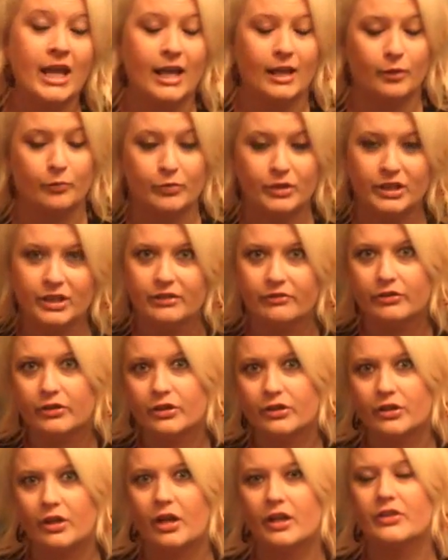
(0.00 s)
And believe it
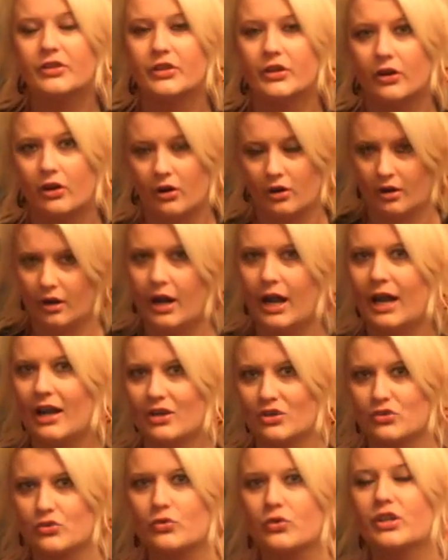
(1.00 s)
or not, there are
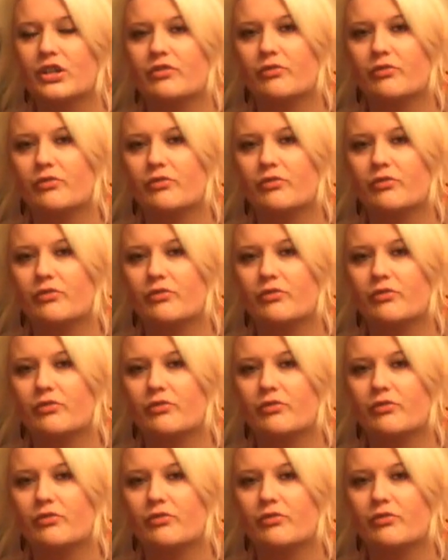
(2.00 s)
actually